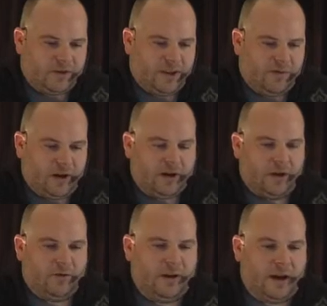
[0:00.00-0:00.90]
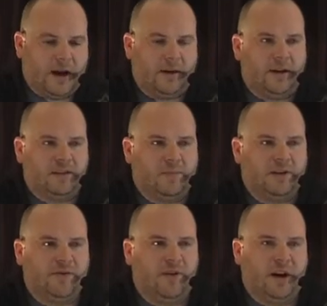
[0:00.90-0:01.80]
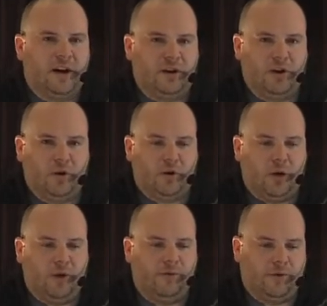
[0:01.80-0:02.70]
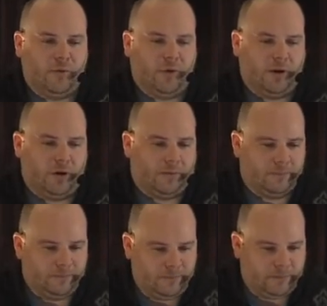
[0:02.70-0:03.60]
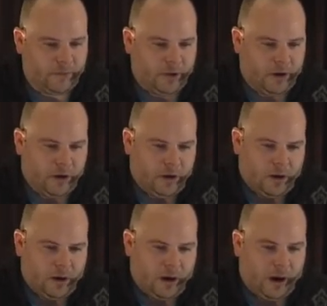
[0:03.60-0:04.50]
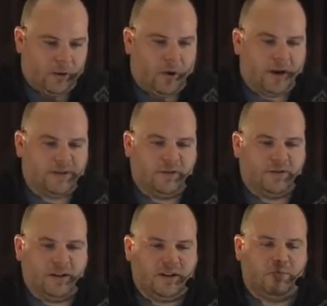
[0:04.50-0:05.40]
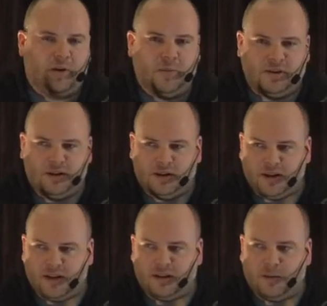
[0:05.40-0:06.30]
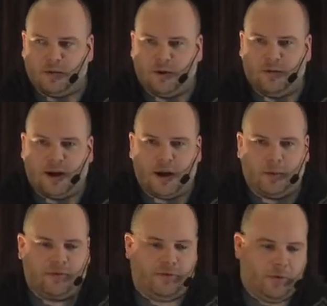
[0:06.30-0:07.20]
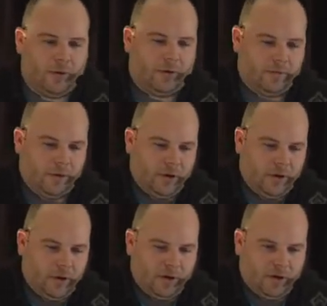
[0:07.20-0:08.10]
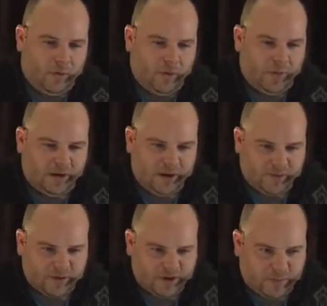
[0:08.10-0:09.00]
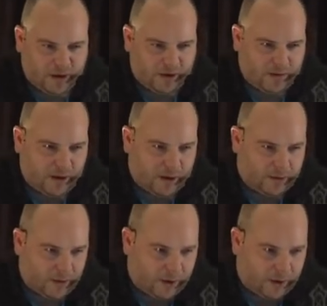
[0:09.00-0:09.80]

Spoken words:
see right here that I specify a URL for the window. Otherwise, you'll see it's pretty much the exact same code that I had before. The one big difference being that